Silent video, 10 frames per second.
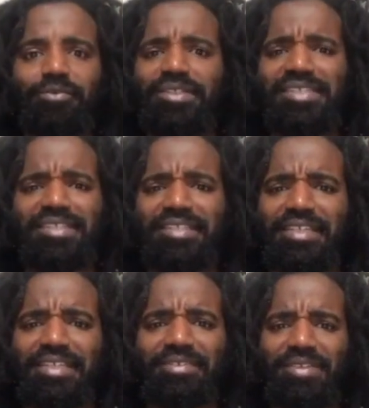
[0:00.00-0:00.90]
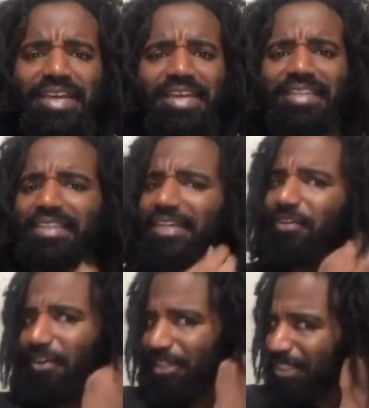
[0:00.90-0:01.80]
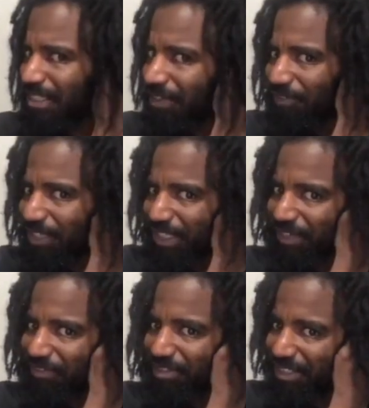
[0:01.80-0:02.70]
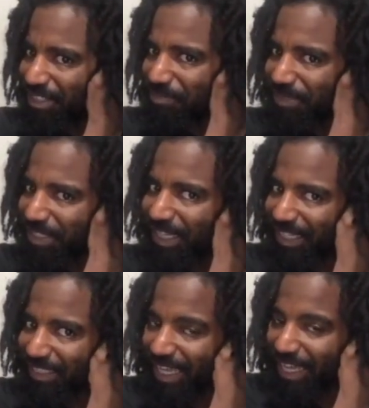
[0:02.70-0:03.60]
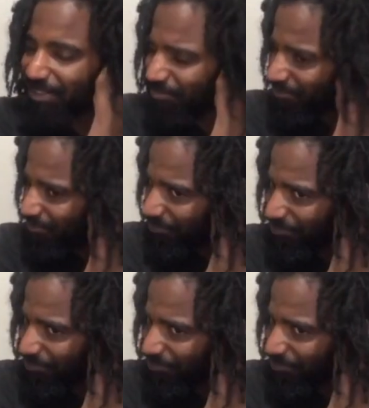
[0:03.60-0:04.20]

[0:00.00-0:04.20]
recently, like I think on 7/11 or something like that,